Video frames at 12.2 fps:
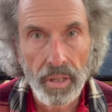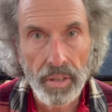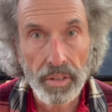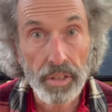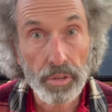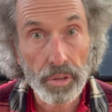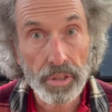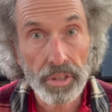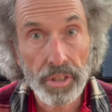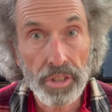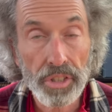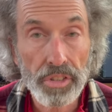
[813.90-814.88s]
Then there are
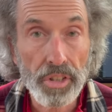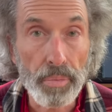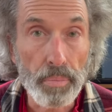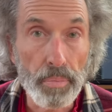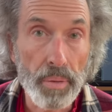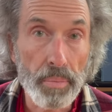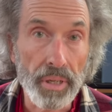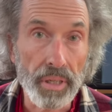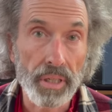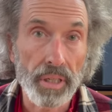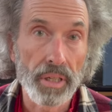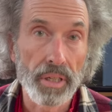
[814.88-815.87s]
conditions that
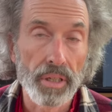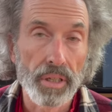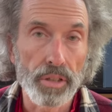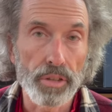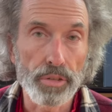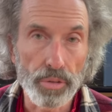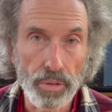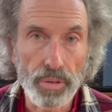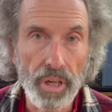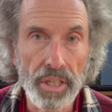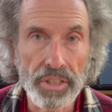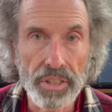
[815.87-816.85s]
mimic
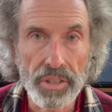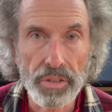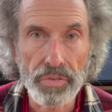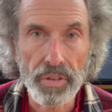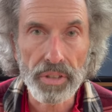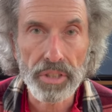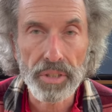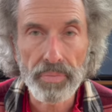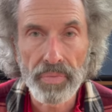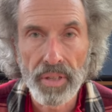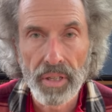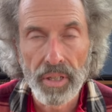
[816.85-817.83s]
neurologic dysfunction,
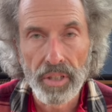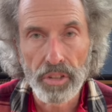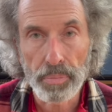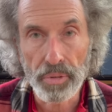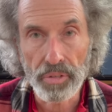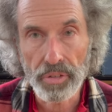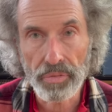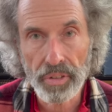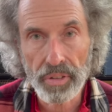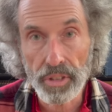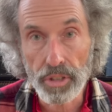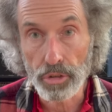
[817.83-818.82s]

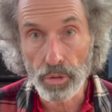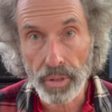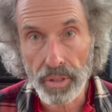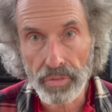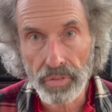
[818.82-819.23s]
specifically joint